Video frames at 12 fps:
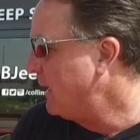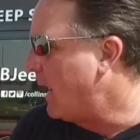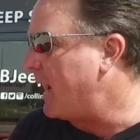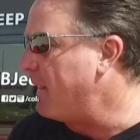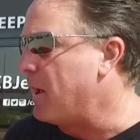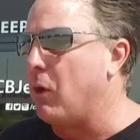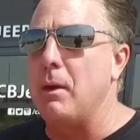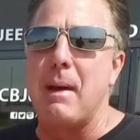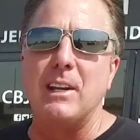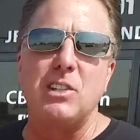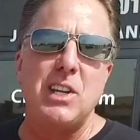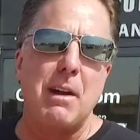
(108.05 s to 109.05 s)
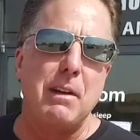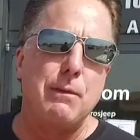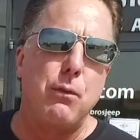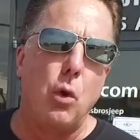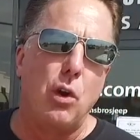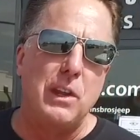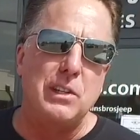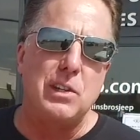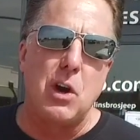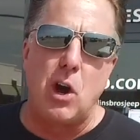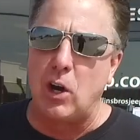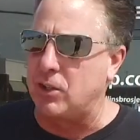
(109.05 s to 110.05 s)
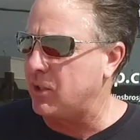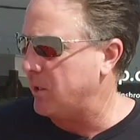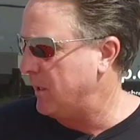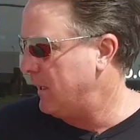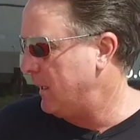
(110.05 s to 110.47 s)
Again, they only made 74 of these cars,